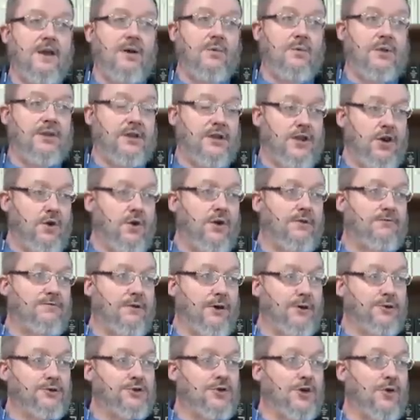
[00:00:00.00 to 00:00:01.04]
when the
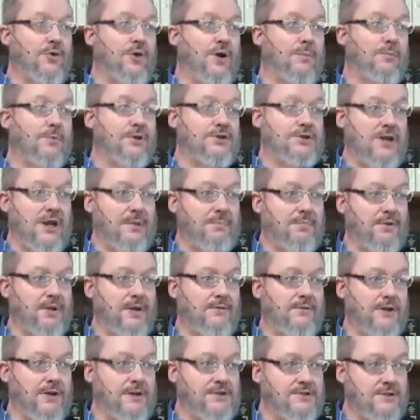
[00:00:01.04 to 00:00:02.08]
UFOs show up, which I
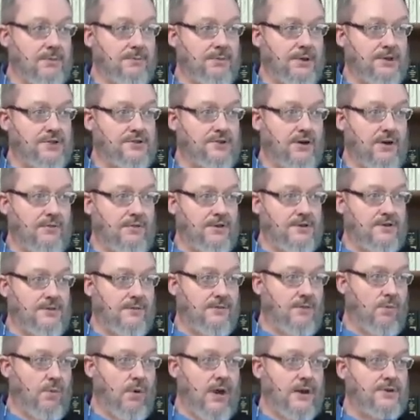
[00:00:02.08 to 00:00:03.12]
believe are just simply servants of
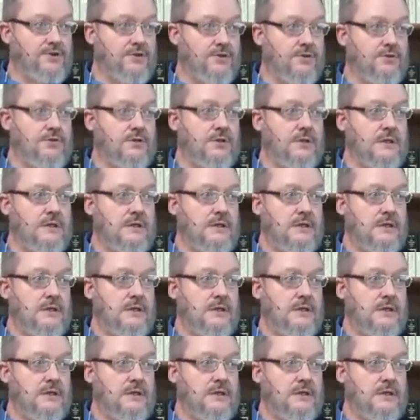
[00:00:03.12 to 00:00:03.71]
the watchers,